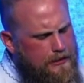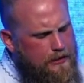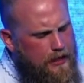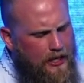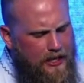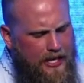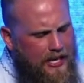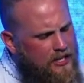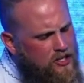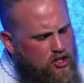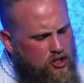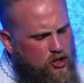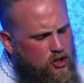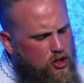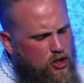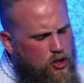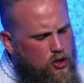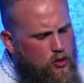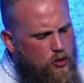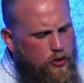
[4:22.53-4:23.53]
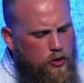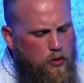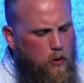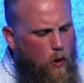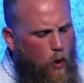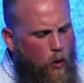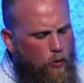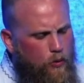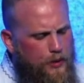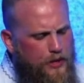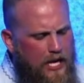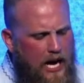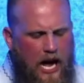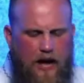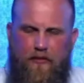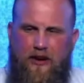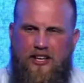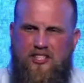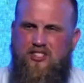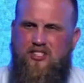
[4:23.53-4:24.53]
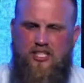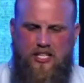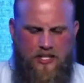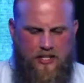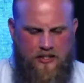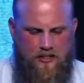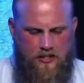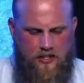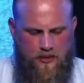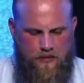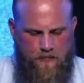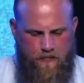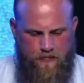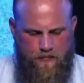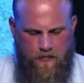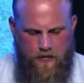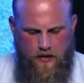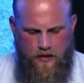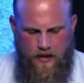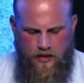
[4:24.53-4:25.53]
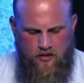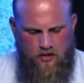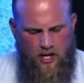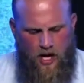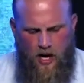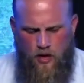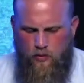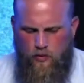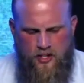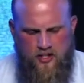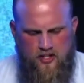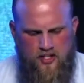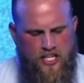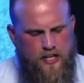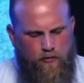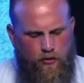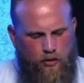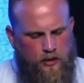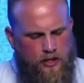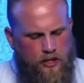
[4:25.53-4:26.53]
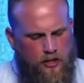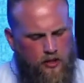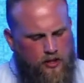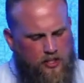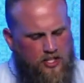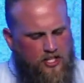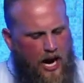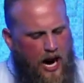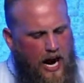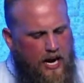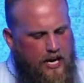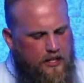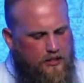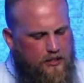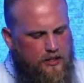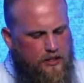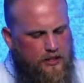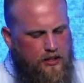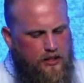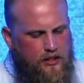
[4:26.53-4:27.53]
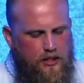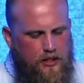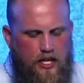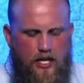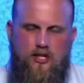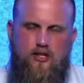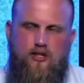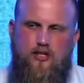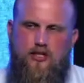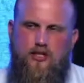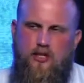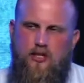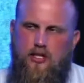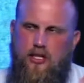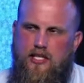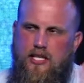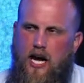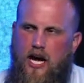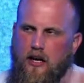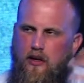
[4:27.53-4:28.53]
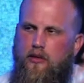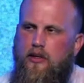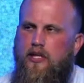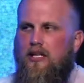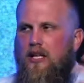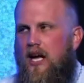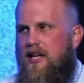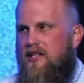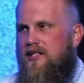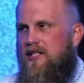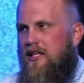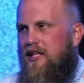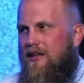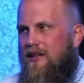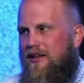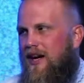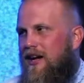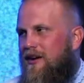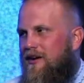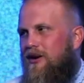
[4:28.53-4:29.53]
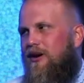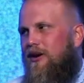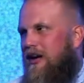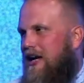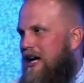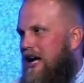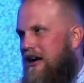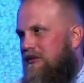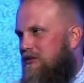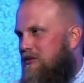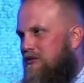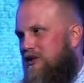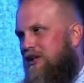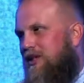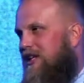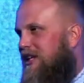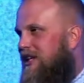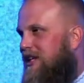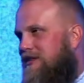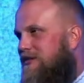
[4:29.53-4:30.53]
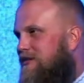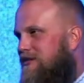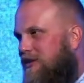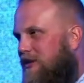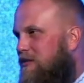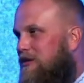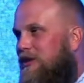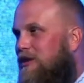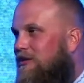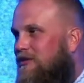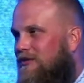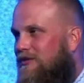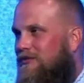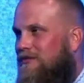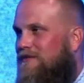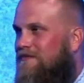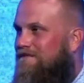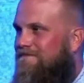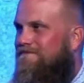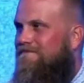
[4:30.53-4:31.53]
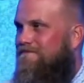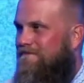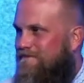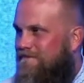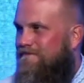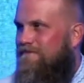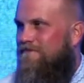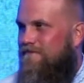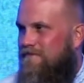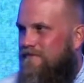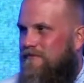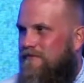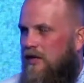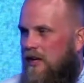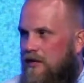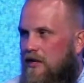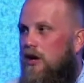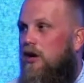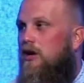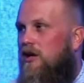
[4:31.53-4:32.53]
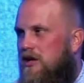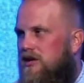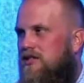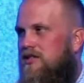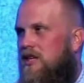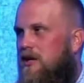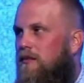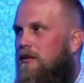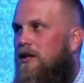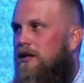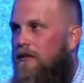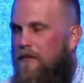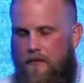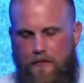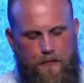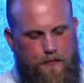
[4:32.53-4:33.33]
Against you, you only have I sinned and done what is evil in your sight. He's, he's kind of realizing here, I know I haven't really hidden from you. I know you see me.